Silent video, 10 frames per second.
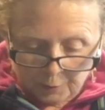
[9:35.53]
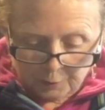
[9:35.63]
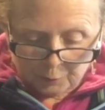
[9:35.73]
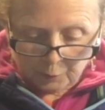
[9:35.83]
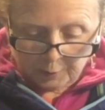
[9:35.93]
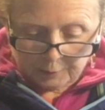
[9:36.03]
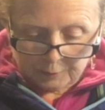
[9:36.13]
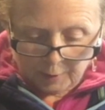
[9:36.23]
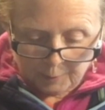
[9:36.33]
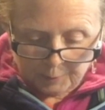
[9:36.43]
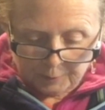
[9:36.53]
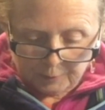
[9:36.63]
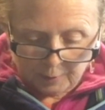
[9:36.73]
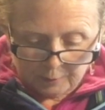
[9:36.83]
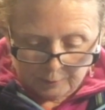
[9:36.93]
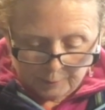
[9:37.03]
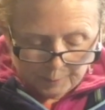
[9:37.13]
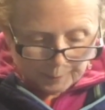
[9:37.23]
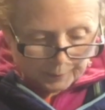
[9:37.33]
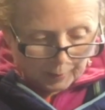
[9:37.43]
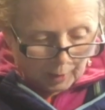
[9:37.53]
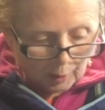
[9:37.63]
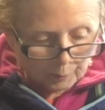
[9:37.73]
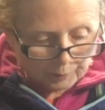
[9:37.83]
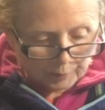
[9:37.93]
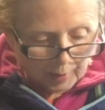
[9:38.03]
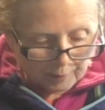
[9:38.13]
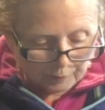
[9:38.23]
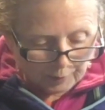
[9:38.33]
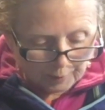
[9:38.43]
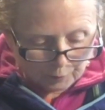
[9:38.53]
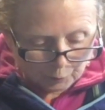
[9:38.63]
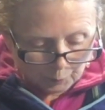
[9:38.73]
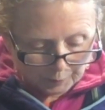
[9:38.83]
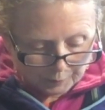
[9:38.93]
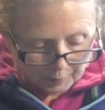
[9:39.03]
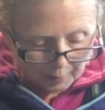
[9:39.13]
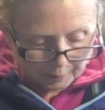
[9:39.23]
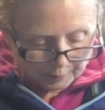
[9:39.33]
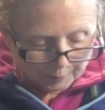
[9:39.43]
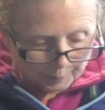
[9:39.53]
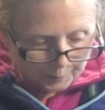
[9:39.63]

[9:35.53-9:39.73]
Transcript: the truck stop, he says. It was half covered with sand.